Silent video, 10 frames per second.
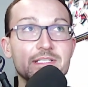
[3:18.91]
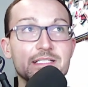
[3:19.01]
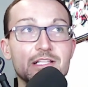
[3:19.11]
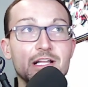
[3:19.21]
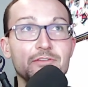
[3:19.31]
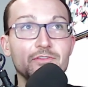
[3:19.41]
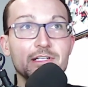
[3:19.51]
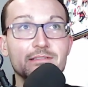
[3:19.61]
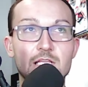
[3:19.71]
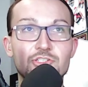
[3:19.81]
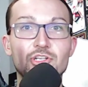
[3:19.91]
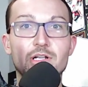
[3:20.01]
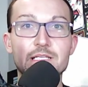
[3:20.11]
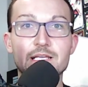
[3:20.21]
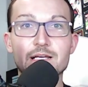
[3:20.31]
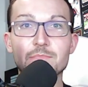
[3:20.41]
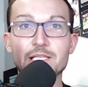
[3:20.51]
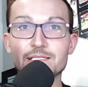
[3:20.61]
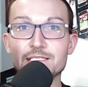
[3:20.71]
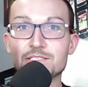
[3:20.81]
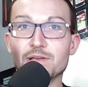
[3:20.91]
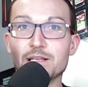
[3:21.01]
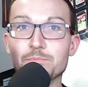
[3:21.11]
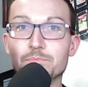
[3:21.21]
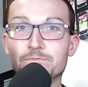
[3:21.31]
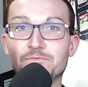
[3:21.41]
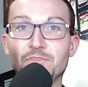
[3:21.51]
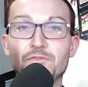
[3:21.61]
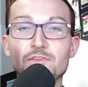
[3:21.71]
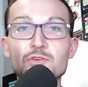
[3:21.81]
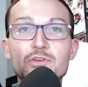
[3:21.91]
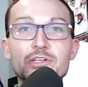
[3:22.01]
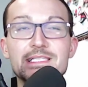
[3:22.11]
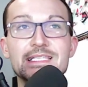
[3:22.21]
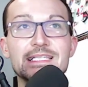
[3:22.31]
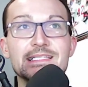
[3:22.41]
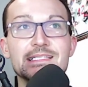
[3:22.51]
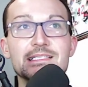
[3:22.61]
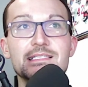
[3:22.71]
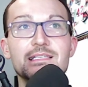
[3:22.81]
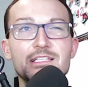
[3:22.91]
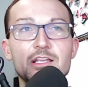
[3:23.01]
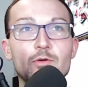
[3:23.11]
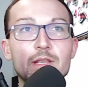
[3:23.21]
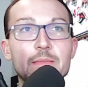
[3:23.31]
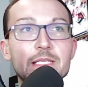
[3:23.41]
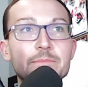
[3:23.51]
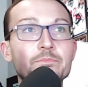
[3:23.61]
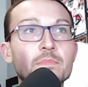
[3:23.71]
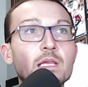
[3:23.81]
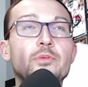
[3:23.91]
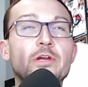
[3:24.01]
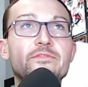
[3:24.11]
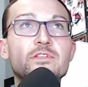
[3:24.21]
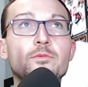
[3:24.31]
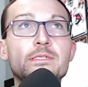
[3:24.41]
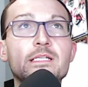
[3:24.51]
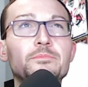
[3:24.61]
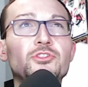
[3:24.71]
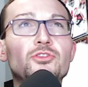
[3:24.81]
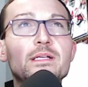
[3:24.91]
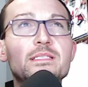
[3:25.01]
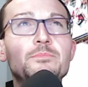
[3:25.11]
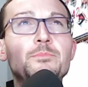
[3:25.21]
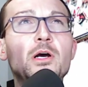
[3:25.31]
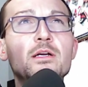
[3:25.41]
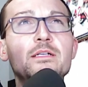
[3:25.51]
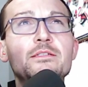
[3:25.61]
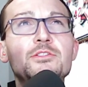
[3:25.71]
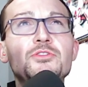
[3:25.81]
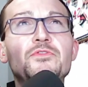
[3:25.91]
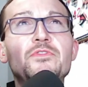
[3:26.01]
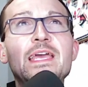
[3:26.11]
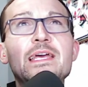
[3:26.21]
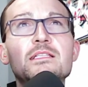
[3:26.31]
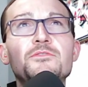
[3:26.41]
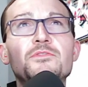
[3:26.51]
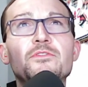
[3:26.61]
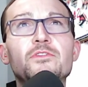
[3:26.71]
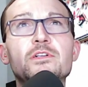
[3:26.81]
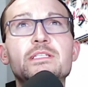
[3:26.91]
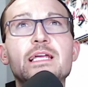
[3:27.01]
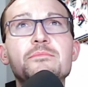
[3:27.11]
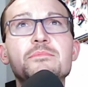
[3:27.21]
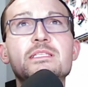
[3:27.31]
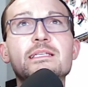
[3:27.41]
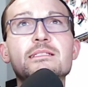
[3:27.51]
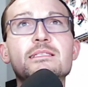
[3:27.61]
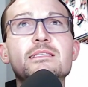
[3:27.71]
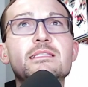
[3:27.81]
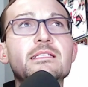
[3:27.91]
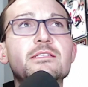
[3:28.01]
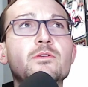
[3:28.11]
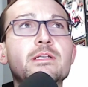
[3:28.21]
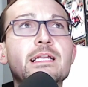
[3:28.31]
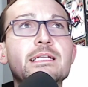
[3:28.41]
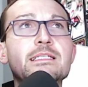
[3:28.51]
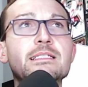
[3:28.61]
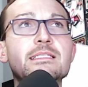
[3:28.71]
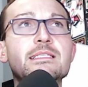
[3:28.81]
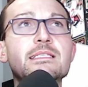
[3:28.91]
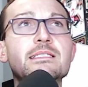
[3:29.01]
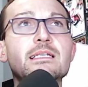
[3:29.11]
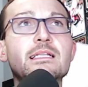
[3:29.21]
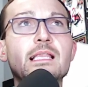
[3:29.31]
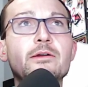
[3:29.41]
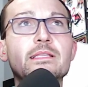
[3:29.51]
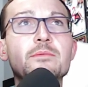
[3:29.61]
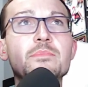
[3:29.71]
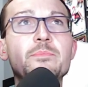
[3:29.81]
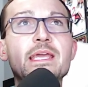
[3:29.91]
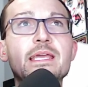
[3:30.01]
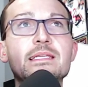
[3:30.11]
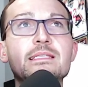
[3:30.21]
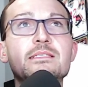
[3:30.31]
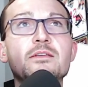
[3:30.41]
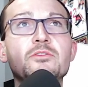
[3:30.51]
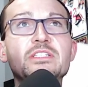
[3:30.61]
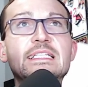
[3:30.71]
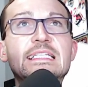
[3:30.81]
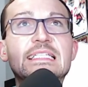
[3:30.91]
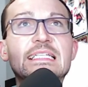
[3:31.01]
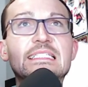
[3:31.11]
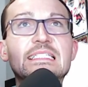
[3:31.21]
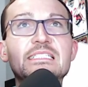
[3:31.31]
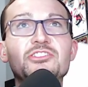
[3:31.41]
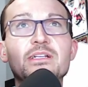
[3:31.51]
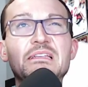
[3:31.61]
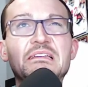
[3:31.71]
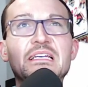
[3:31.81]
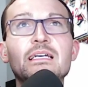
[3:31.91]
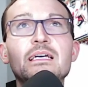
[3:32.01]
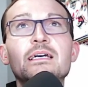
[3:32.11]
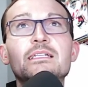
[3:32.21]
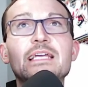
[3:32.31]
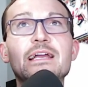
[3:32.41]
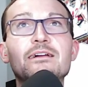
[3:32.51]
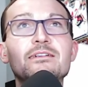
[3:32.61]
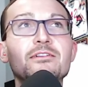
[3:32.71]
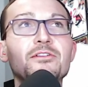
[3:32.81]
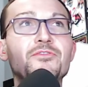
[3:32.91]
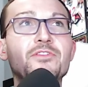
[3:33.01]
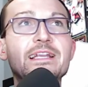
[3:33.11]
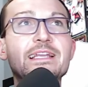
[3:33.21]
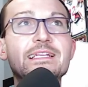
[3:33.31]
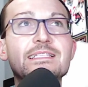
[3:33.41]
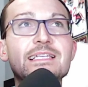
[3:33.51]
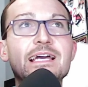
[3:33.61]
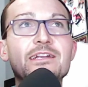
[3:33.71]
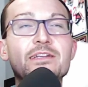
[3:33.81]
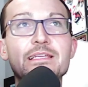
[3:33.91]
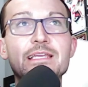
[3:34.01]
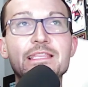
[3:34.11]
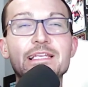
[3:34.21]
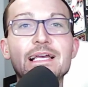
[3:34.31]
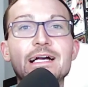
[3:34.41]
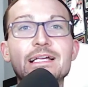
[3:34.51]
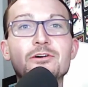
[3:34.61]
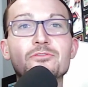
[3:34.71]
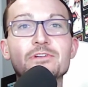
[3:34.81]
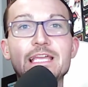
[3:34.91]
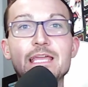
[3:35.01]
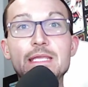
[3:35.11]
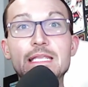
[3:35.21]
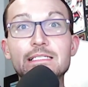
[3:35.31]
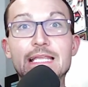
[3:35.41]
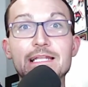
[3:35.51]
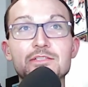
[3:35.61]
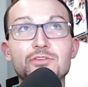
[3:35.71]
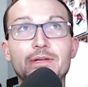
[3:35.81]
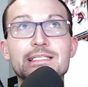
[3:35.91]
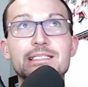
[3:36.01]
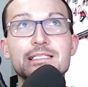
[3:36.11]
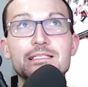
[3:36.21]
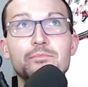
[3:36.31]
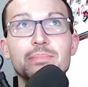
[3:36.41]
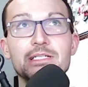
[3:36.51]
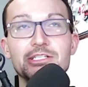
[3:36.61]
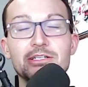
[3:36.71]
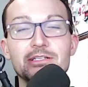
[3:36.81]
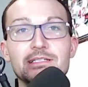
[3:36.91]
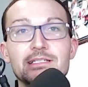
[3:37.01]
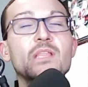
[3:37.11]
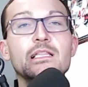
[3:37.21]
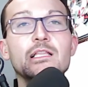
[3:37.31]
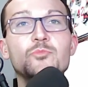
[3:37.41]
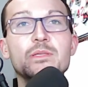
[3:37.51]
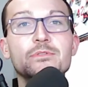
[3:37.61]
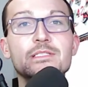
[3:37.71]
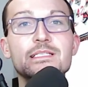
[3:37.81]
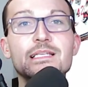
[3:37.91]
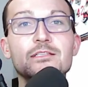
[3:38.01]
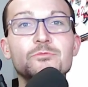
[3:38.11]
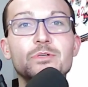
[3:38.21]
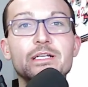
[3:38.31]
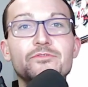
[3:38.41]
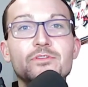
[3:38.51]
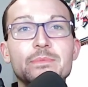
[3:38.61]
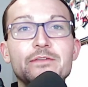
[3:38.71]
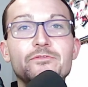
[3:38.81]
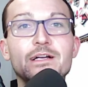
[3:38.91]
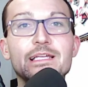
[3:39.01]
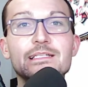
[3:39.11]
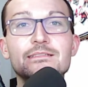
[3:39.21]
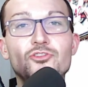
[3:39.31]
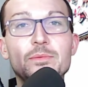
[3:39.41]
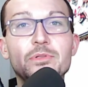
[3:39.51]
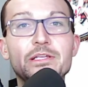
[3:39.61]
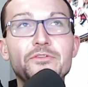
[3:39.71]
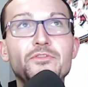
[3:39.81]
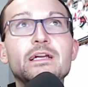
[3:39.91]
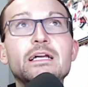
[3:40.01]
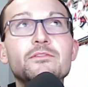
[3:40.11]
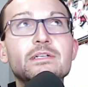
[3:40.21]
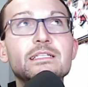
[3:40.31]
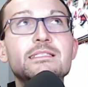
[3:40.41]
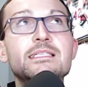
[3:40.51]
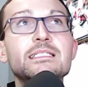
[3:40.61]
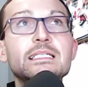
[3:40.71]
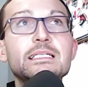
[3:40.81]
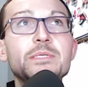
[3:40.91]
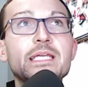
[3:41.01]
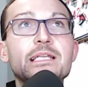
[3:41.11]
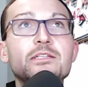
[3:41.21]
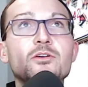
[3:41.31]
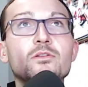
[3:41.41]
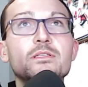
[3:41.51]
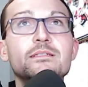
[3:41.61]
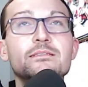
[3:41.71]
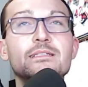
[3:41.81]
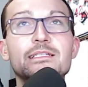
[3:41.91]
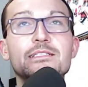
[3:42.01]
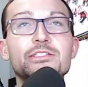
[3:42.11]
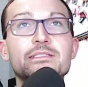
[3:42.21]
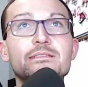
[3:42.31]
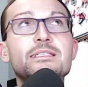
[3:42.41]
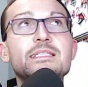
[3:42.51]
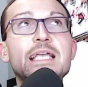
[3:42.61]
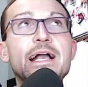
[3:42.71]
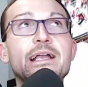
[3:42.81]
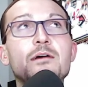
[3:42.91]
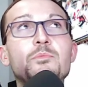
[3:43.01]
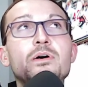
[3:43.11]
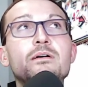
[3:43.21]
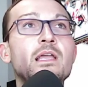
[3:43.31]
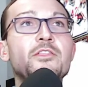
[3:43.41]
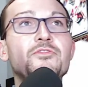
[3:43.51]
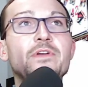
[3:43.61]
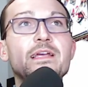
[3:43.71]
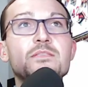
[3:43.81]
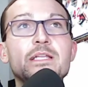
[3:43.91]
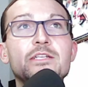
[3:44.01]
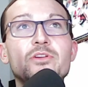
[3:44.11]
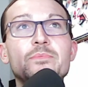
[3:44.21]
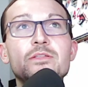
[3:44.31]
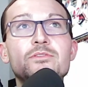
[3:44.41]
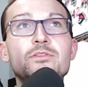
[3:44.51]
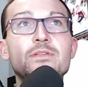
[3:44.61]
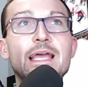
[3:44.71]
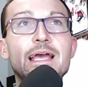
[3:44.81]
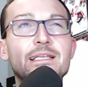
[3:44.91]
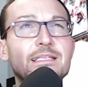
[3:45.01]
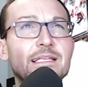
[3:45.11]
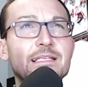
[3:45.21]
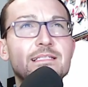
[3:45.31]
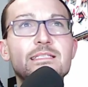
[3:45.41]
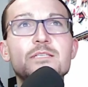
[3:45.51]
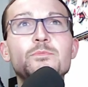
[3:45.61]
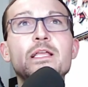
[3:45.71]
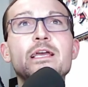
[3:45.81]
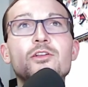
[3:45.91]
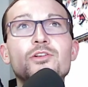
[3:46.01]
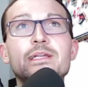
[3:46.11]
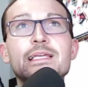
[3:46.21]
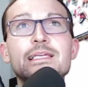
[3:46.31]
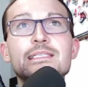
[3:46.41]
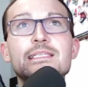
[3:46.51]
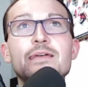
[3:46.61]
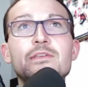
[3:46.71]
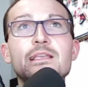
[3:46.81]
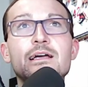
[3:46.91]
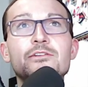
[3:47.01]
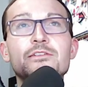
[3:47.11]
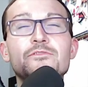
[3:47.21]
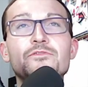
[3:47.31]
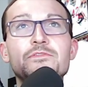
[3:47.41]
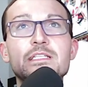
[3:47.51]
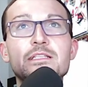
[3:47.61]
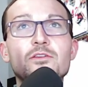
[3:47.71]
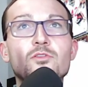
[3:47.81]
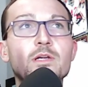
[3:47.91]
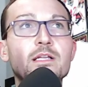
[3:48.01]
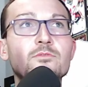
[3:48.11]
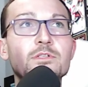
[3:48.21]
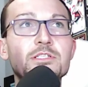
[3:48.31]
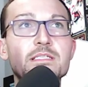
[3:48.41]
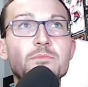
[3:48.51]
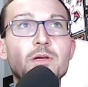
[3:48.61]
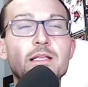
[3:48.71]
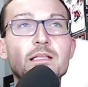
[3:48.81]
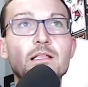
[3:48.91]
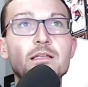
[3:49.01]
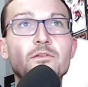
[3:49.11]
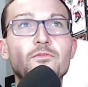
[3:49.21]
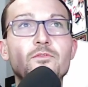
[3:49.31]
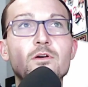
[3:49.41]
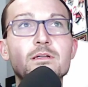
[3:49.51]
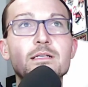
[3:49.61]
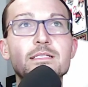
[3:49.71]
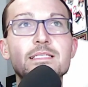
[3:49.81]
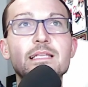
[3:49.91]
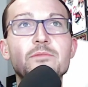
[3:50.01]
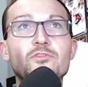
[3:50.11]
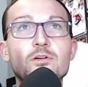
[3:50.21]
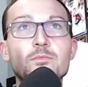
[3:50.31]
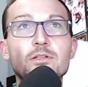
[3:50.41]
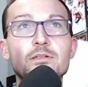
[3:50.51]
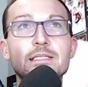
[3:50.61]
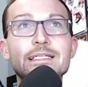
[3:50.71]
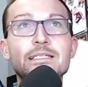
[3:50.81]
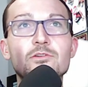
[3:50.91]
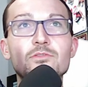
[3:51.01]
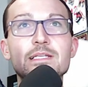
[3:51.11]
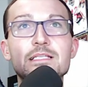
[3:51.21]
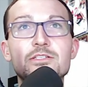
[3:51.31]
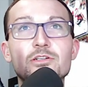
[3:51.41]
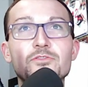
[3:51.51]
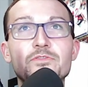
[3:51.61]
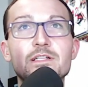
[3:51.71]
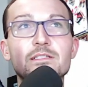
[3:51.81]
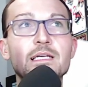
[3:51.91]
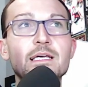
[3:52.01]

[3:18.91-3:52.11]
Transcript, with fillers: It's not for Johnny come latelys who had a few good seasons. You know what I mean. The Braves opened up Truist Park to fans for the first time since the 2019 season, allowing them to pay socially distanced to Aaron on Friday and Saturday. Yeah, the guy overcame intense racism, but you couldn't allow people to celebrate from a fucking crippling fear of a sleepy head cold uh, just sack up. Other fans pay tribute at a display honoring his 715th home run, which is in the parking lot of the for uh, stadium formerly known as Turner Field.